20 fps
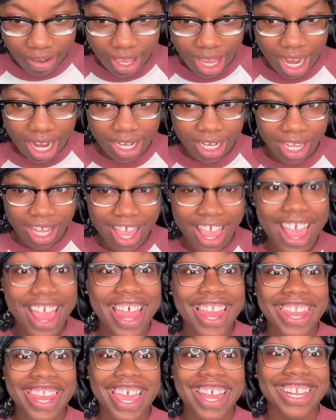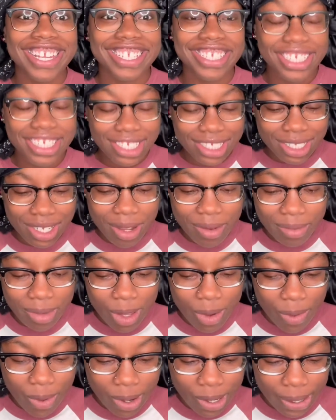kind of. Like, this is gonna
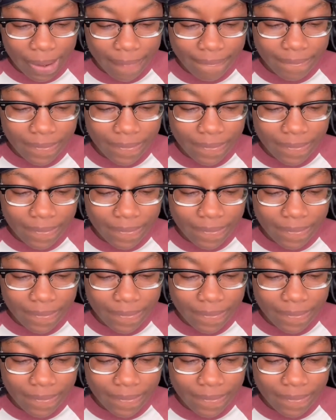be one of them